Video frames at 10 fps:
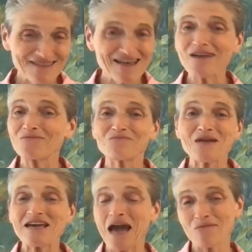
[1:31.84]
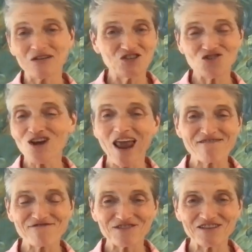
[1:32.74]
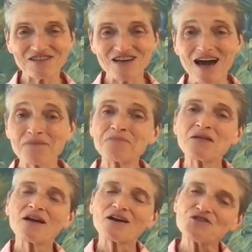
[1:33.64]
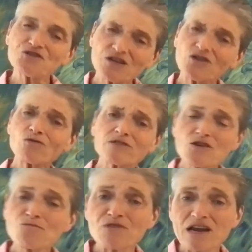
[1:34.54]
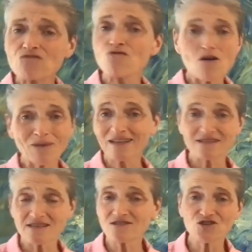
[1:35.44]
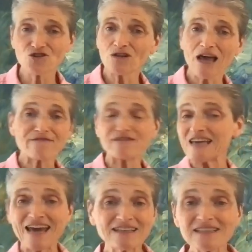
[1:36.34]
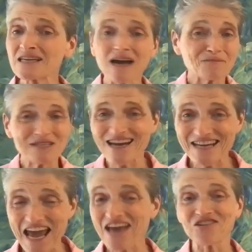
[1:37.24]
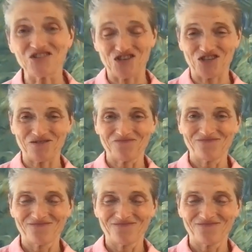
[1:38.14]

that may come into your life at this time. And you can also bring romance into your life at any time, at any age.